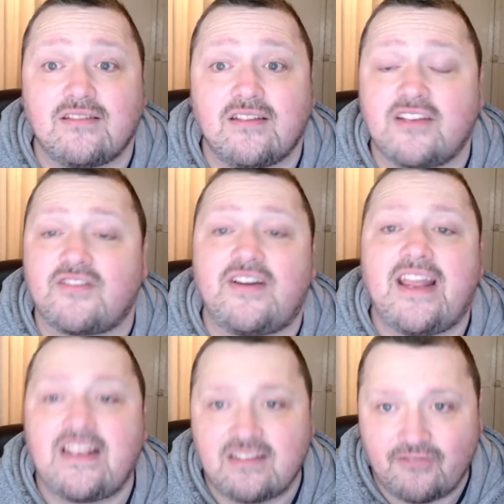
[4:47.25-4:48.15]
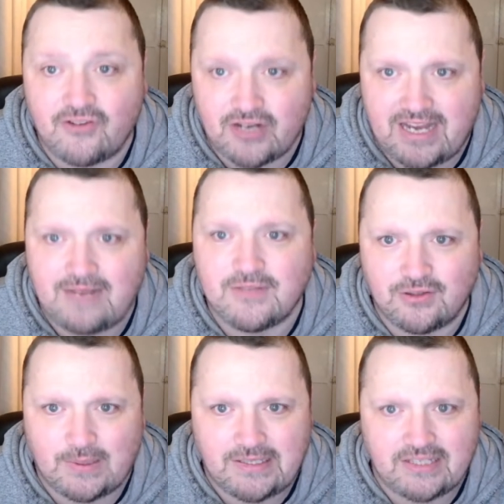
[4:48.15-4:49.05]
uh, sorry, eighty-four games and
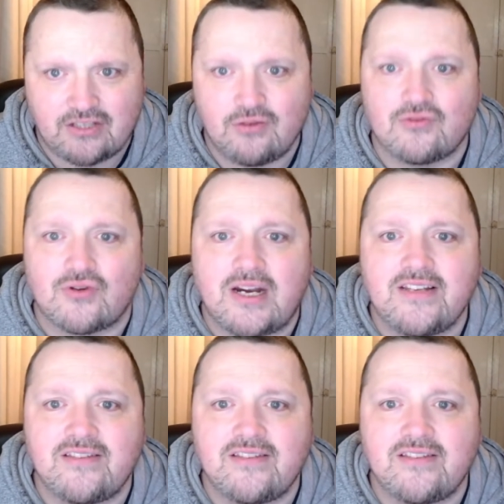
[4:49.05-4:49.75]
twenty-two tries.